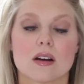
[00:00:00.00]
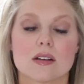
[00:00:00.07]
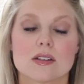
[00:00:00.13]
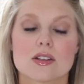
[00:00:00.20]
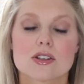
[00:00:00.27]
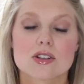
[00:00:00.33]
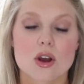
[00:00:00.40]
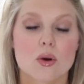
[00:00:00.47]

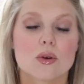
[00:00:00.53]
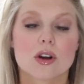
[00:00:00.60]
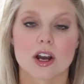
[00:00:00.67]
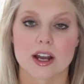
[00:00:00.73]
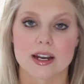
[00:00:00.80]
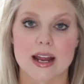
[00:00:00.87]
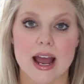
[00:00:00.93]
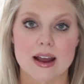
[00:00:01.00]
so
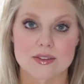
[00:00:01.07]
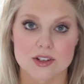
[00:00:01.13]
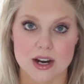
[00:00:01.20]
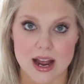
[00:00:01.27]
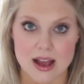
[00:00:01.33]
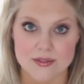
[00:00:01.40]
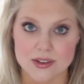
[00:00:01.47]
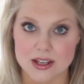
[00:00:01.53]
good after
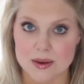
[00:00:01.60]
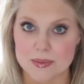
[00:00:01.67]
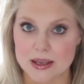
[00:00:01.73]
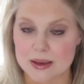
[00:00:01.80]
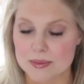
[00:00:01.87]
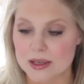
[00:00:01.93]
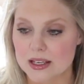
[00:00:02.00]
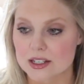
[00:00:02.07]
having a
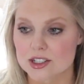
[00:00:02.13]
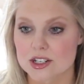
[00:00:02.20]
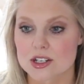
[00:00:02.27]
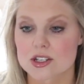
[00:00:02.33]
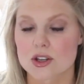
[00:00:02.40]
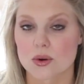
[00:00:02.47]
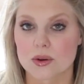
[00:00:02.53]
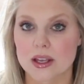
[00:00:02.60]
baby, just
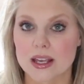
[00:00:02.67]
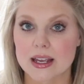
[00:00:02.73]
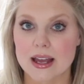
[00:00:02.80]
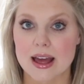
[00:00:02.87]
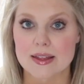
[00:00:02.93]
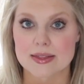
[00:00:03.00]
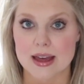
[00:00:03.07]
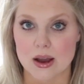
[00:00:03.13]
soaking
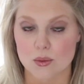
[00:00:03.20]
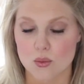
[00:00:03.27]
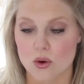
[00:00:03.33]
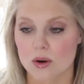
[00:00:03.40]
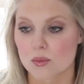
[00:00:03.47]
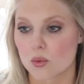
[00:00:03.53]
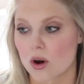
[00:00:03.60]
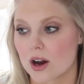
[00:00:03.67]
in that
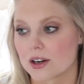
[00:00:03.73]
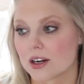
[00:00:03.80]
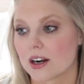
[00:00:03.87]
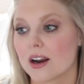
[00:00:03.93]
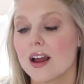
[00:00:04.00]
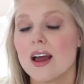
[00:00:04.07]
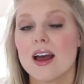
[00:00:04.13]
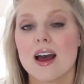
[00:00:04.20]
warm water.
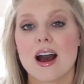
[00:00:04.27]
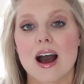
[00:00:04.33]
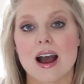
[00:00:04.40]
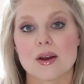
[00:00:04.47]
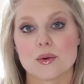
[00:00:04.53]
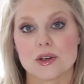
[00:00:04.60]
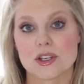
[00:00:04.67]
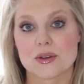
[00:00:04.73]

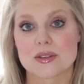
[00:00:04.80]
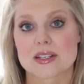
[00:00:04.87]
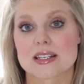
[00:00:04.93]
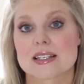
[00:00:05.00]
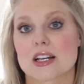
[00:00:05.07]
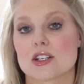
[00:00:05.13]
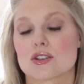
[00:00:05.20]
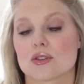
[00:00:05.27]
I would use
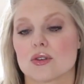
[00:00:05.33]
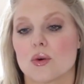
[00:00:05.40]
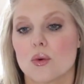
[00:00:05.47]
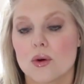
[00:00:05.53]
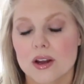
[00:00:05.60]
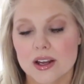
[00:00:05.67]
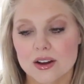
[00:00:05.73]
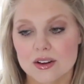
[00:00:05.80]
essential
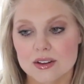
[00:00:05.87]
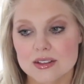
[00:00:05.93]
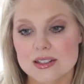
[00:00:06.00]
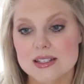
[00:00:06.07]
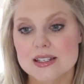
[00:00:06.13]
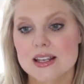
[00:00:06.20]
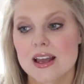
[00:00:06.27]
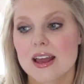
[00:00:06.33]

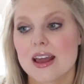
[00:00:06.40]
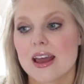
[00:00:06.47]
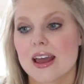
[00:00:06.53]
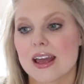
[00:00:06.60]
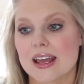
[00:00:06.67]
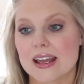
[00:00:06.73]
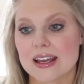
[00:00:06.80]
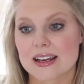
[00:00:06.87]
oils,
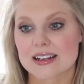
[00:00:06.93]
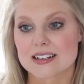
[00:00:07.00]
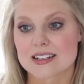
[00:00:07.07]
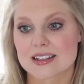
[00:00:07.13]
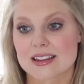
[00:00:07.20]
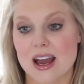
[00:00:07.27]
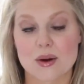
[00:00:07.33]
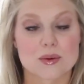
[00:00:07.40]
and
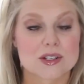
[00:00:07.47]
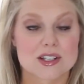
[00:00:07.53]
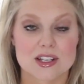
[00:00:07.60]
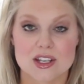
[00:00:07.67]
that was a